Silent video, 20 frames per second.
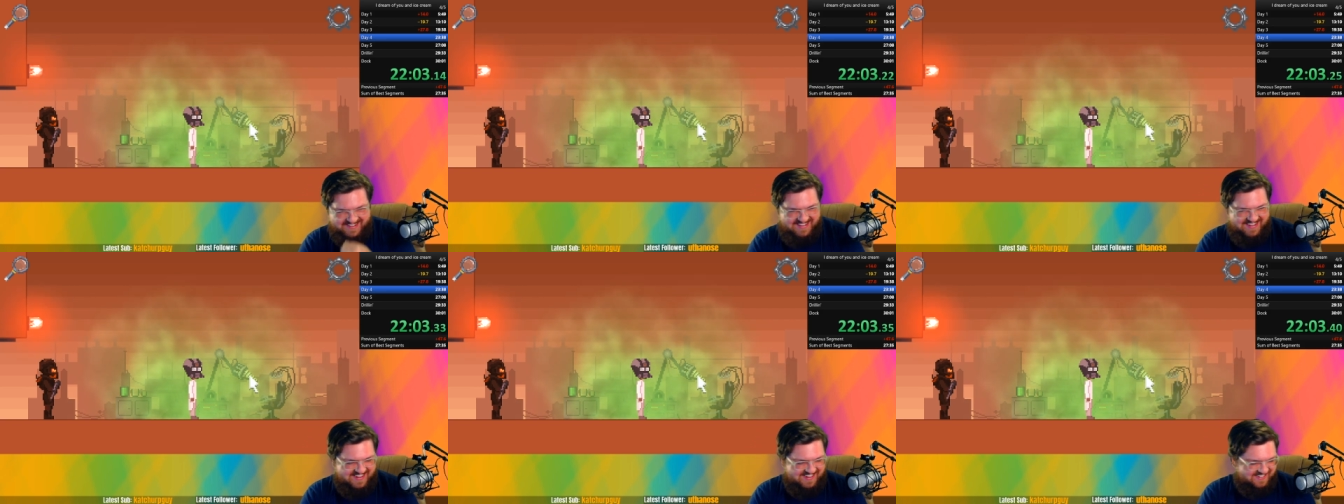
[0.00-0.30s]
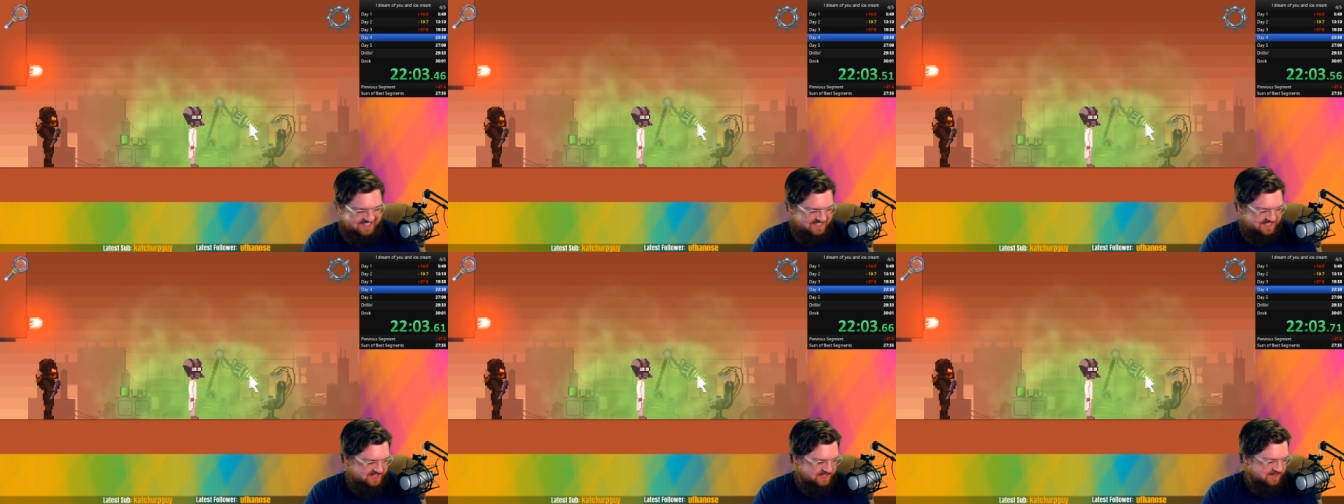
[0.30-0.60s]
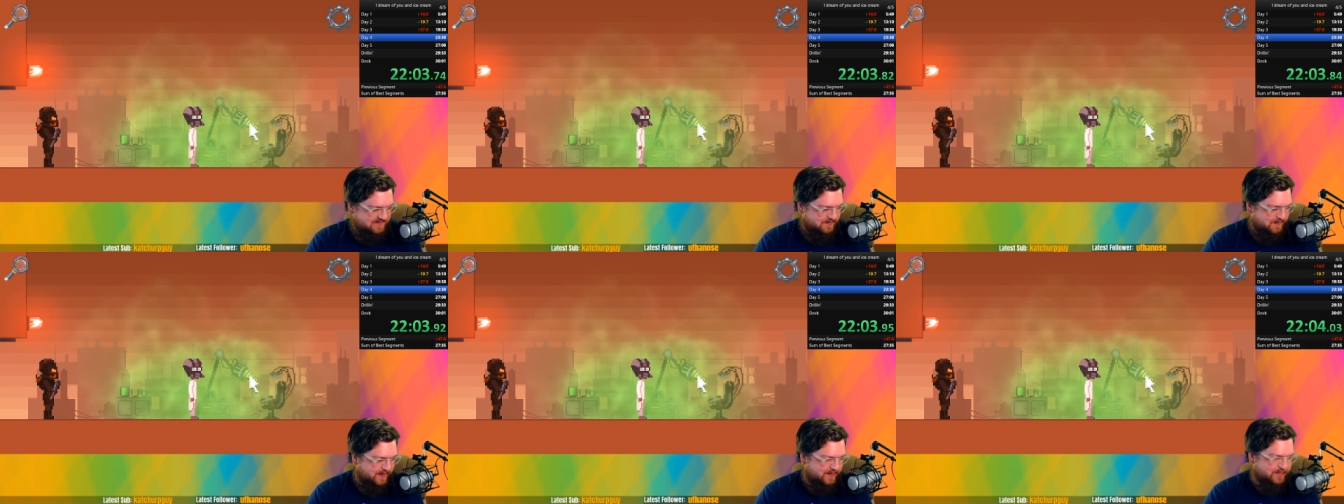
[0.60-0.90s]
yes.
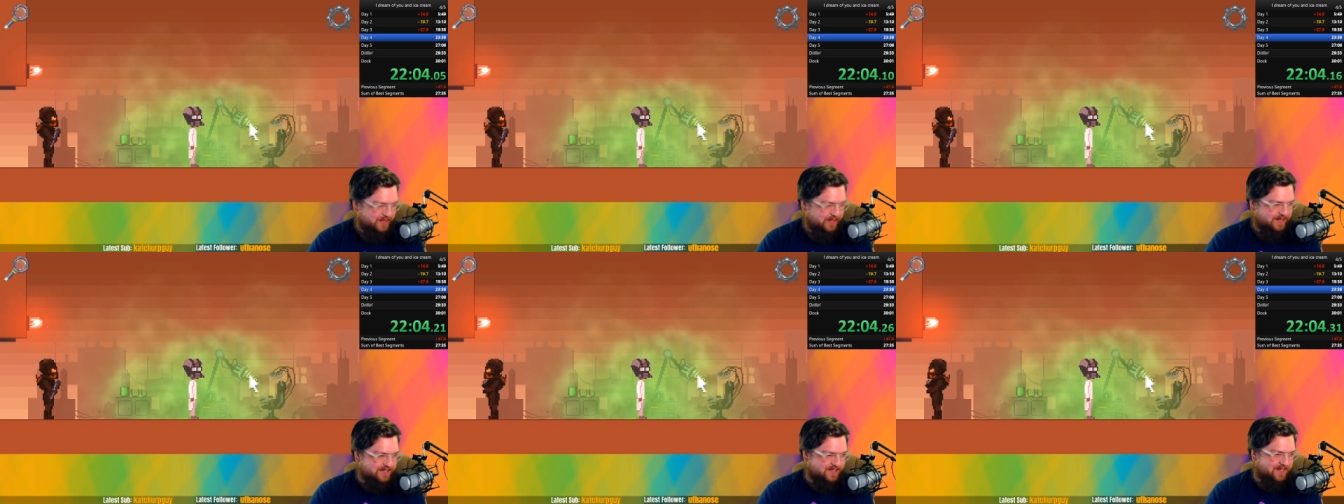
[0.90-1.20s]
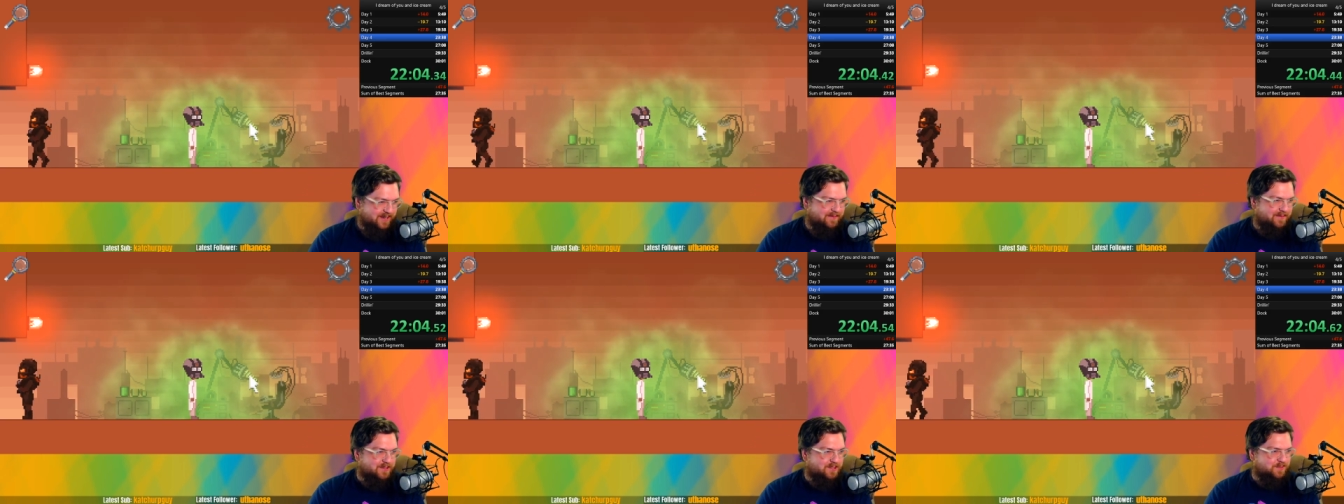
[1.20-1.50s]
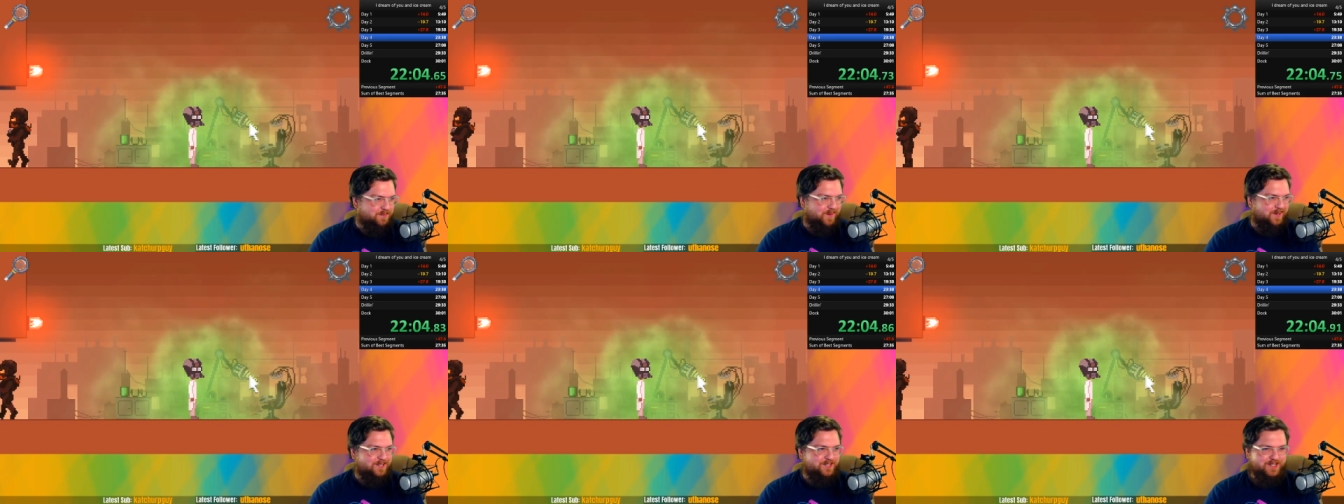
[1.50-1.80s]
Make sure to save your
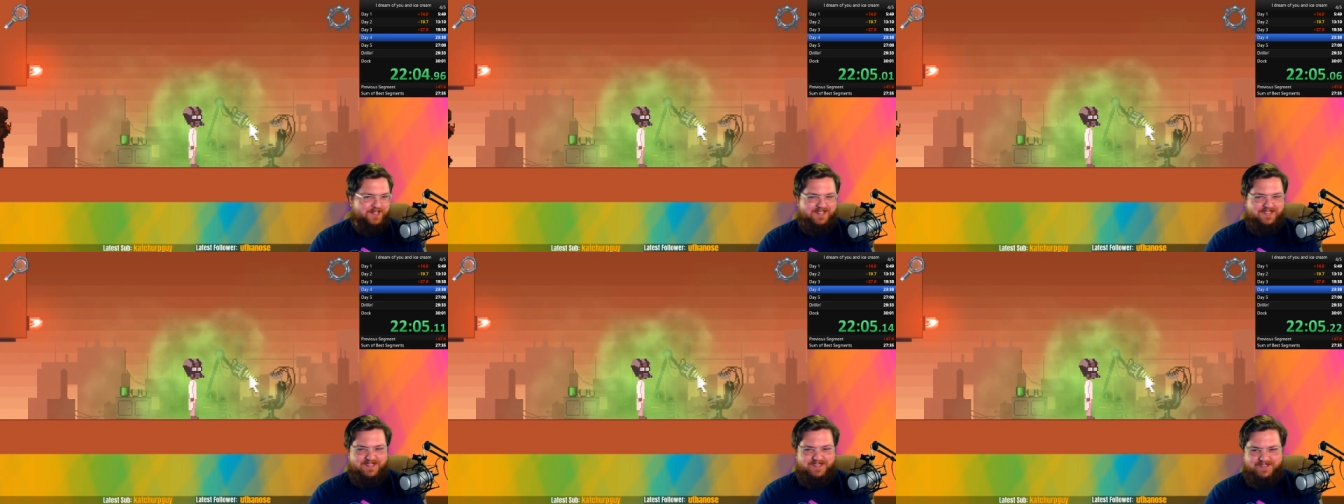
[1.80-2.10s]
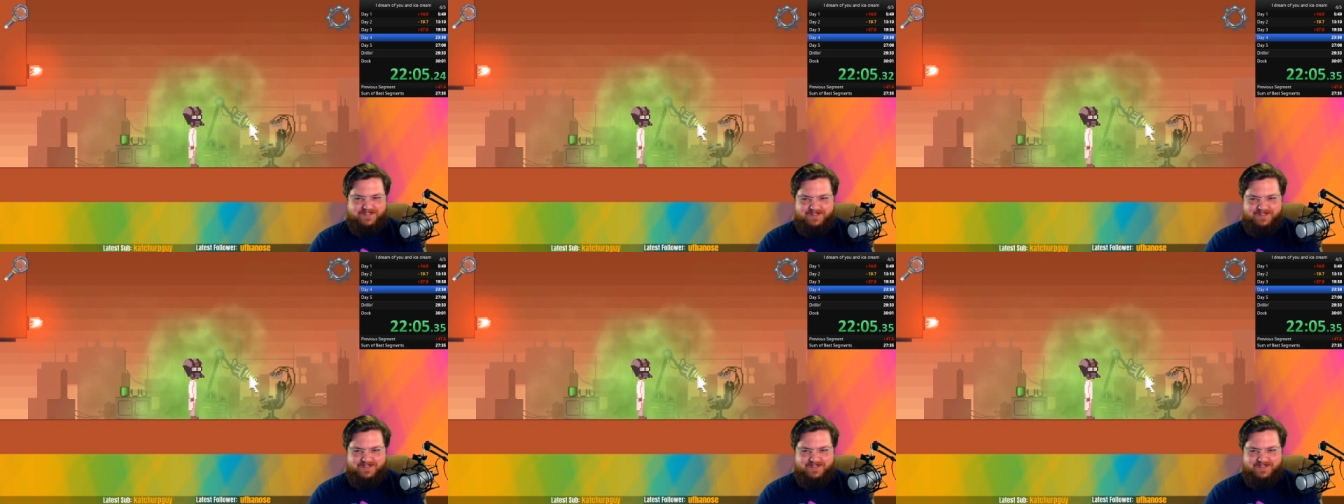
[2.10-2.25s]
spreadsheets.